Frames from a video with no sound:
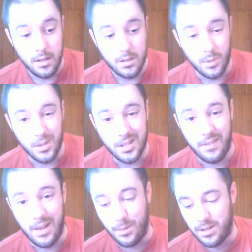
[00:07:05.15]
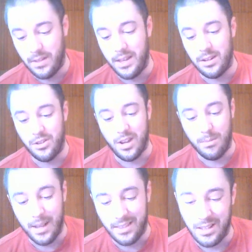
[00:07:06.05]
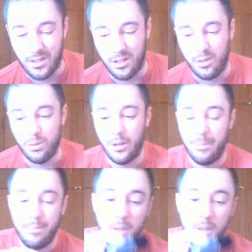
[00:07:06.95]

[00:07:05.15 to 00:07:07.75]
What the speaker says: So we'll save that one to the end to try to make things look cooler.